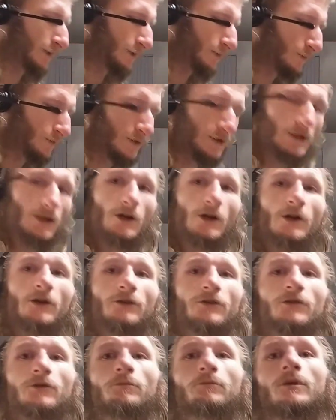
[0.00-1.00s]
was earned
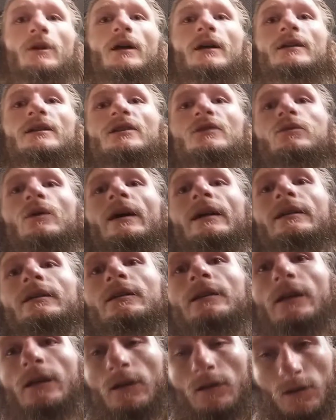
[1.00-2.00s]
through blood, sweat, and
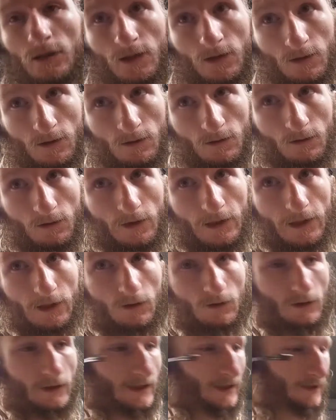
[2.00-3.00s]
tears.
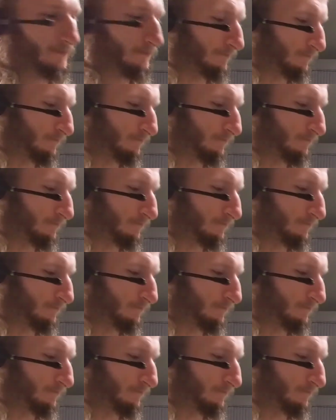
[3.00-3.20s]
Literally.